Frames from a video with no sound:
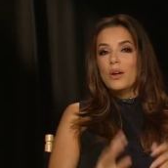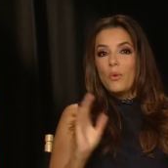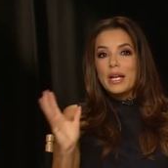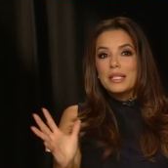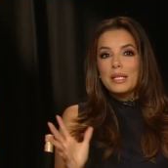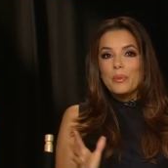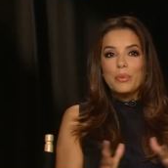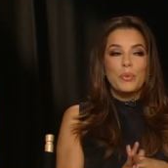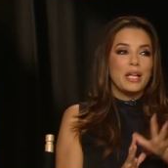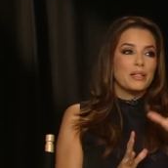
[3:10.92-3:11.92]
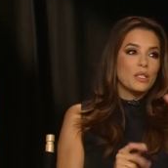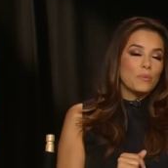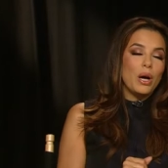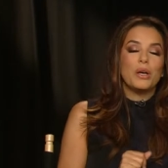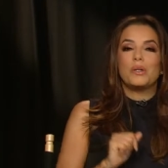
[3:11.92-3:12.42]
wakes up and when he has his
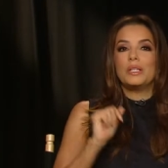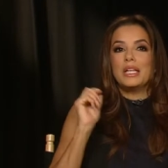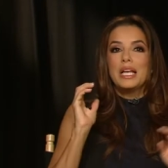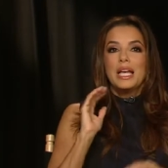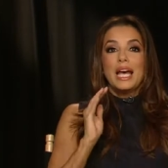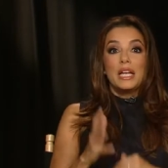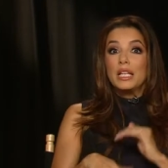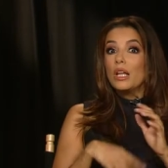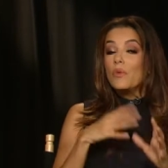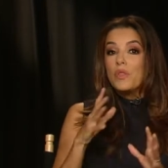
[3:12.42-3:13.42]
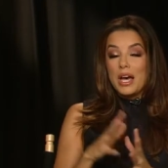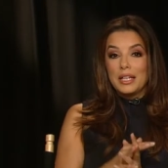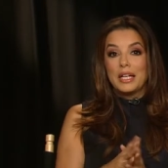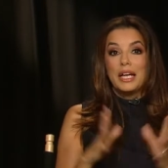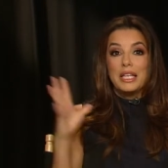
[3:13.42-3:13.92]
bottle and and I love
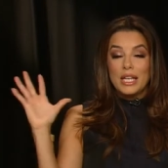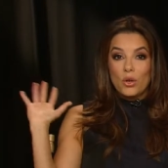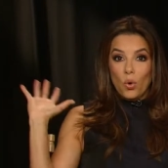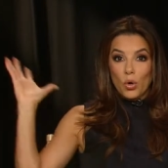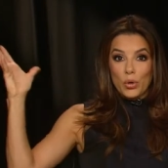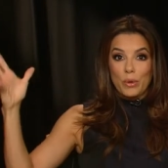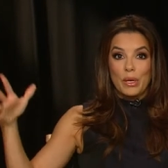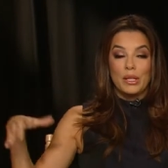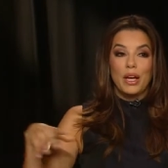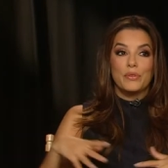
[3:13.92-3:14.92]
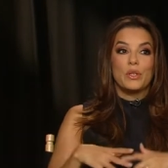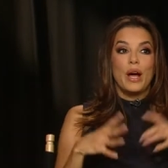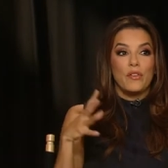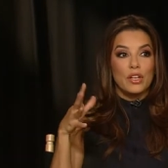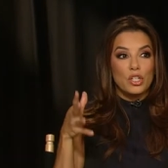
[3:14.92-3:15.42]
that like I need order in my life so
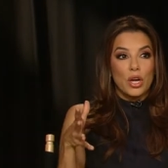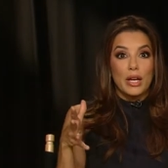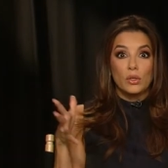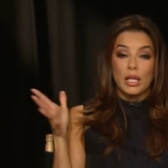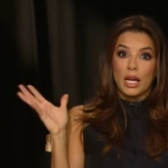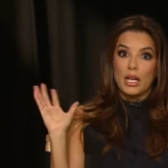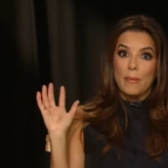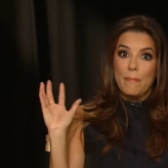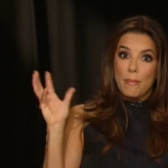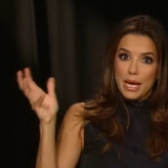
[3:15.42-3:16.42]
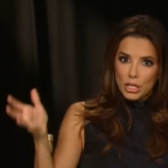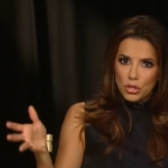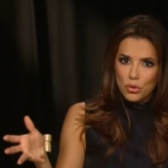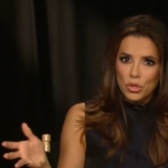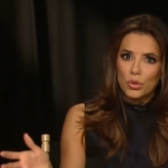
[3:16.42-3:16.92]
having a child like kind of
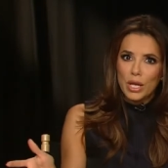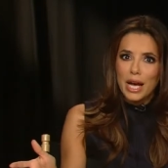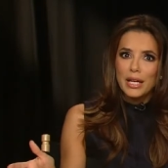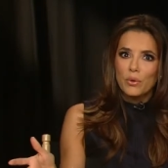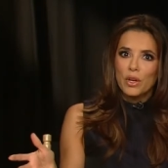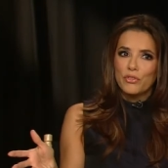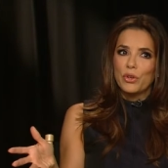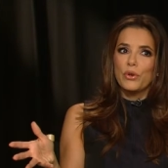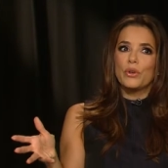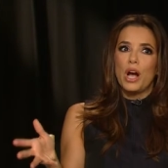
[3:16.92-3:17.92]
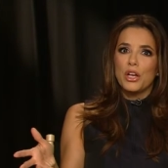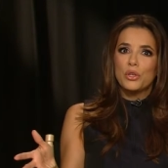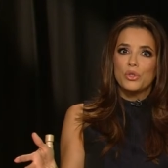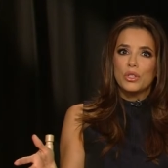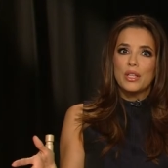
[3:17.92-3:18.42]
makes you do that if you're not
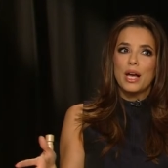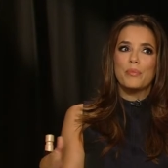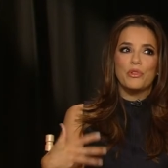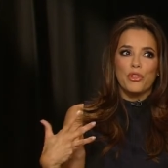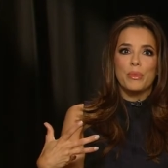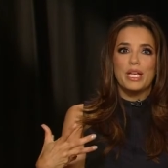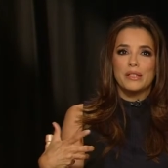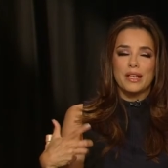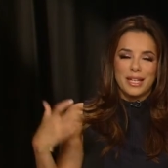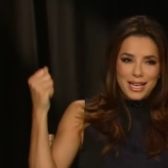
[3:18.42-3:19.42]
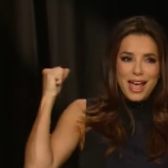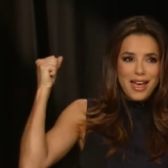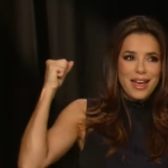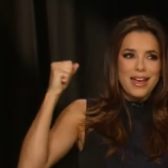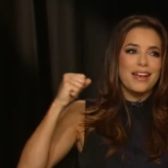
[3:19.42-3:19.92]
used to that but for me it's like
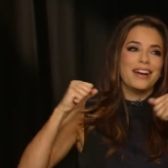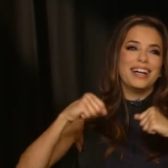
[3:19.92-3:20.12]
yay